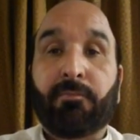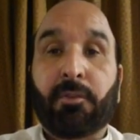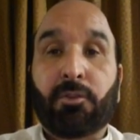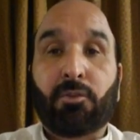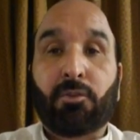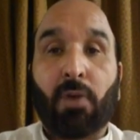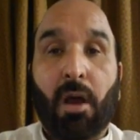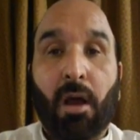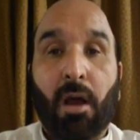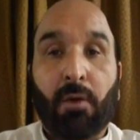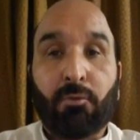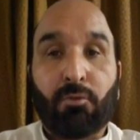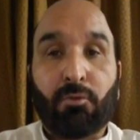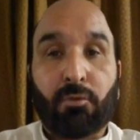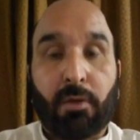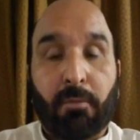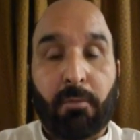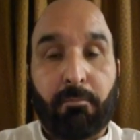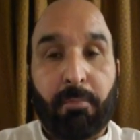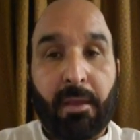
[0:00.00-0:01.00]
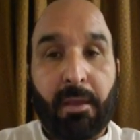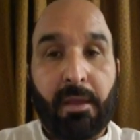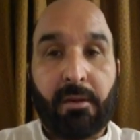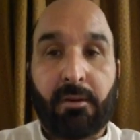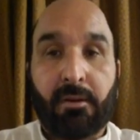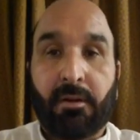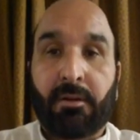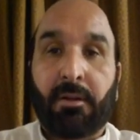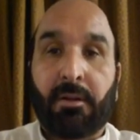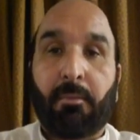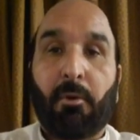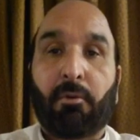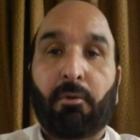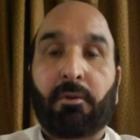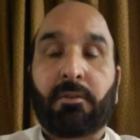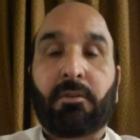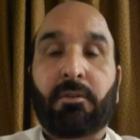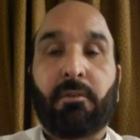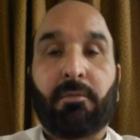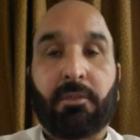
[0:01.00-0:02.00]
So how to compare
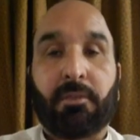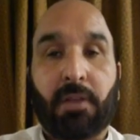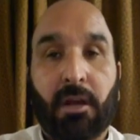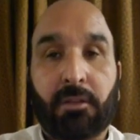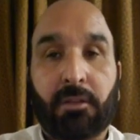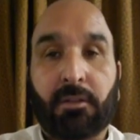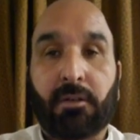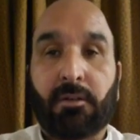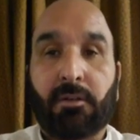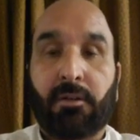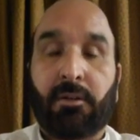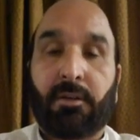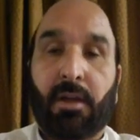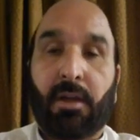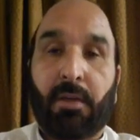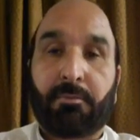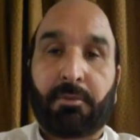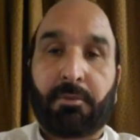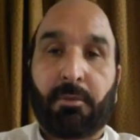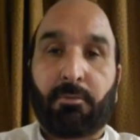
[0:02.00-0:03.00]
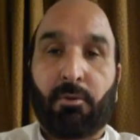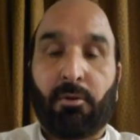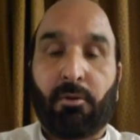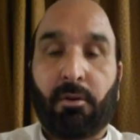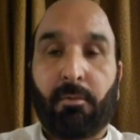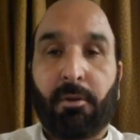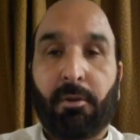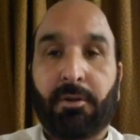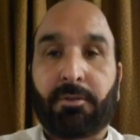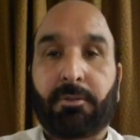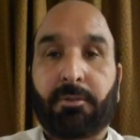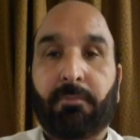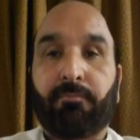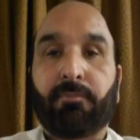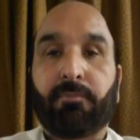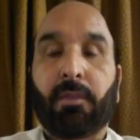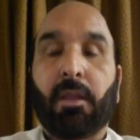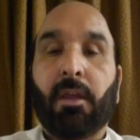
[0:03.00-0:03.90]
democracy with other types of governments?